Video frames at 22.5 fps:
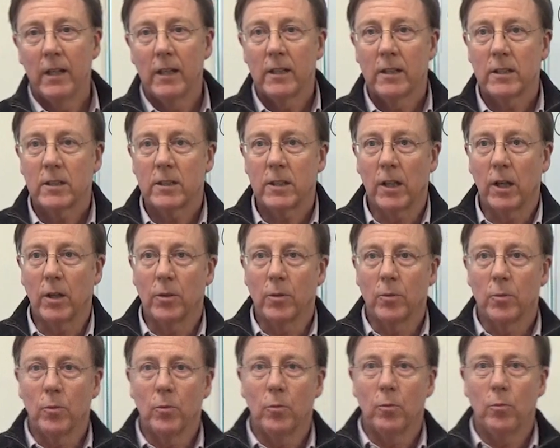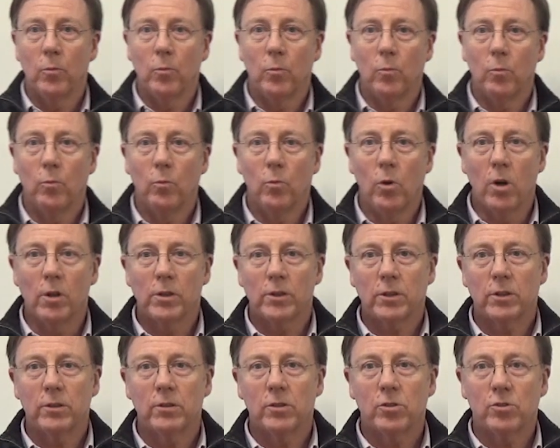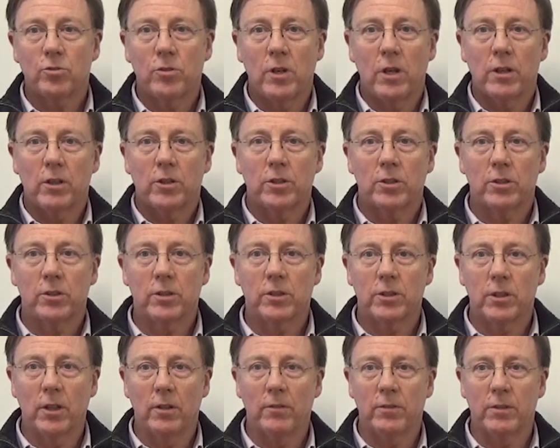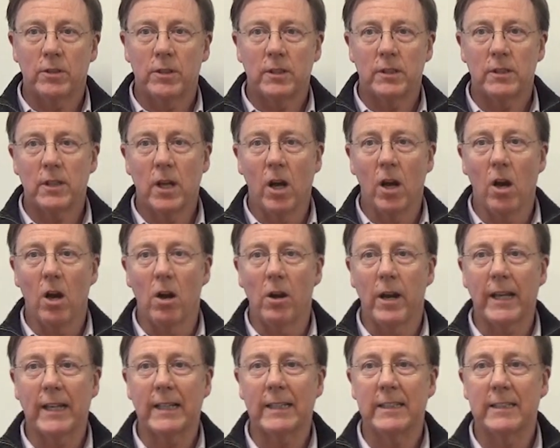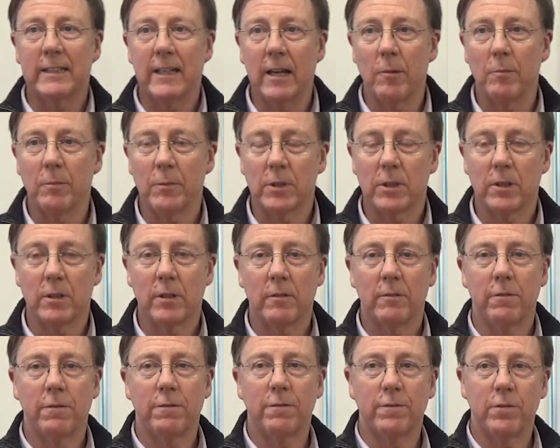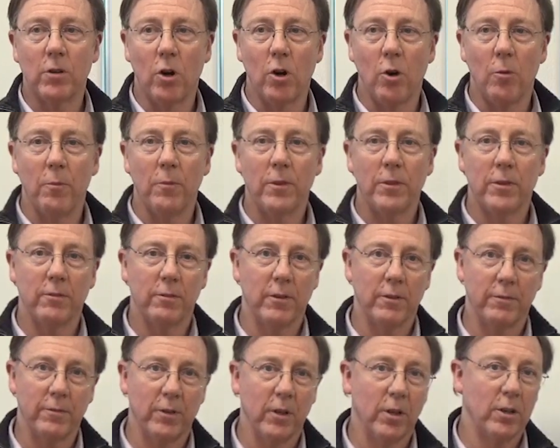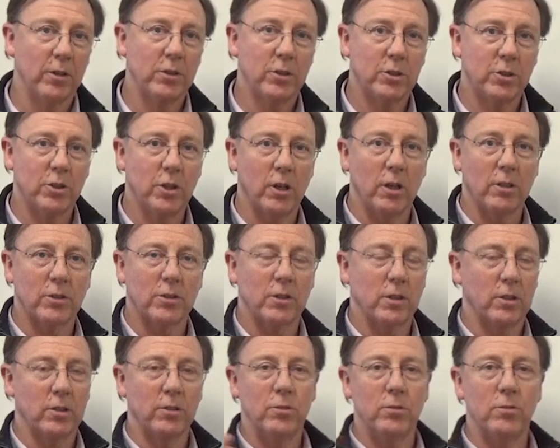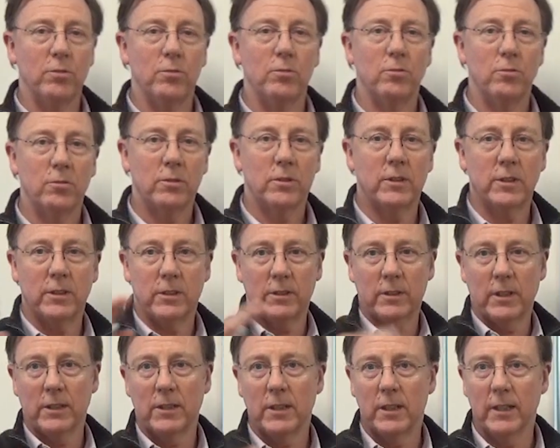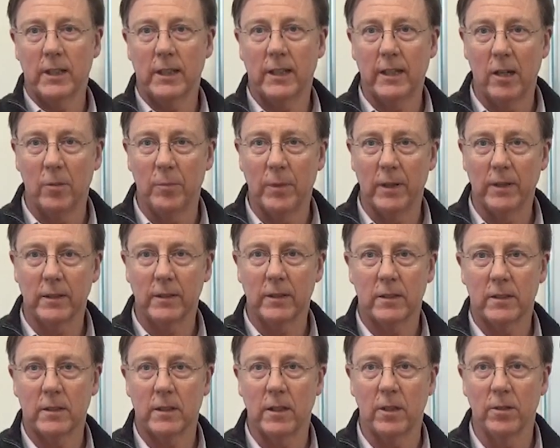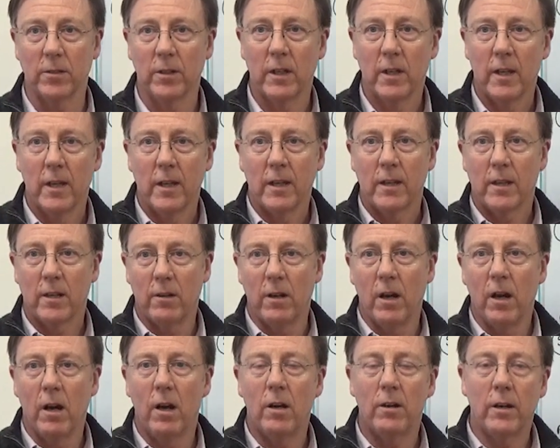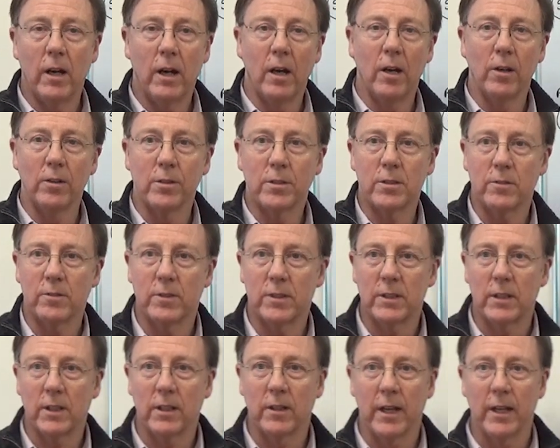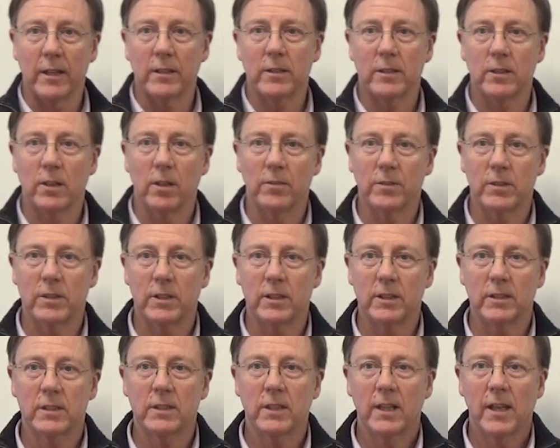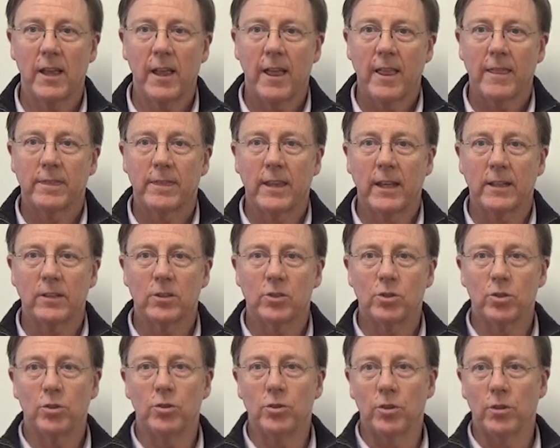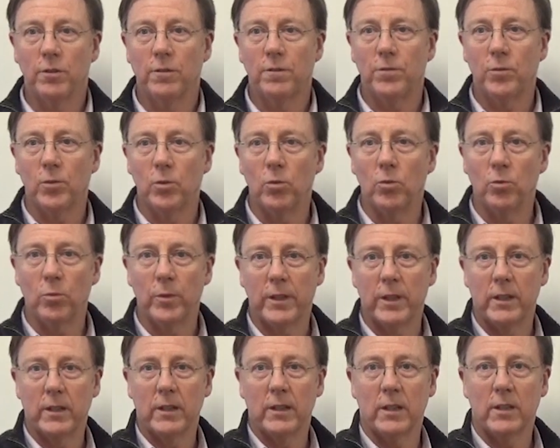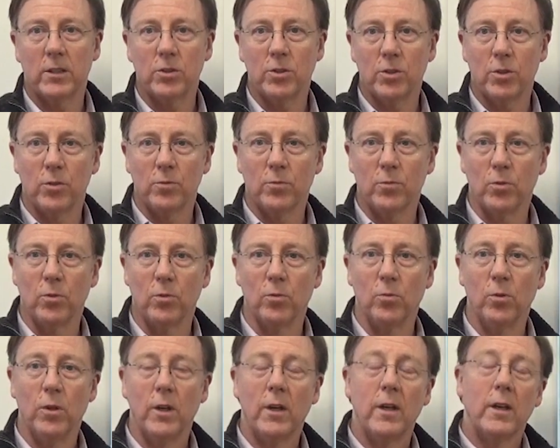So what construction services are exempt from the reverse charge? So who doesn't it come under? So there are a host of CIS services that do not fall within this new rule.